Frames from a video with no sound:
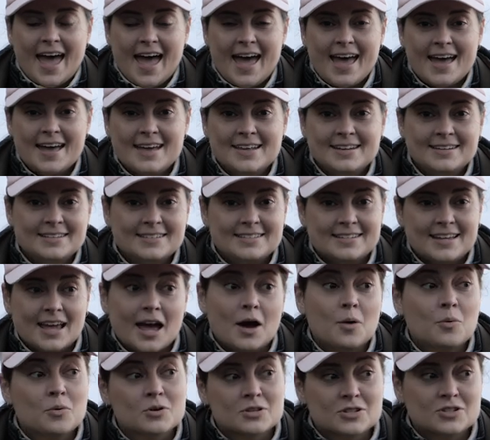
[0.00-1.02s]
And
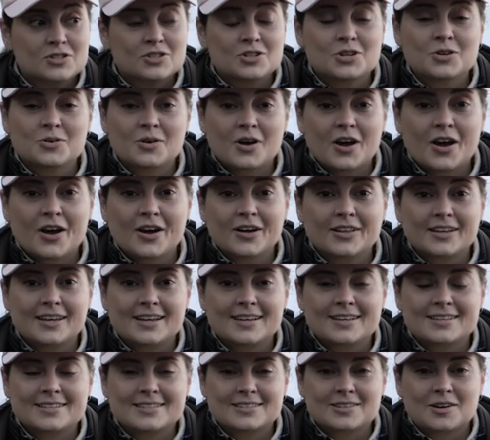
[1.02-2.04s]
yeah, it wasn't too early,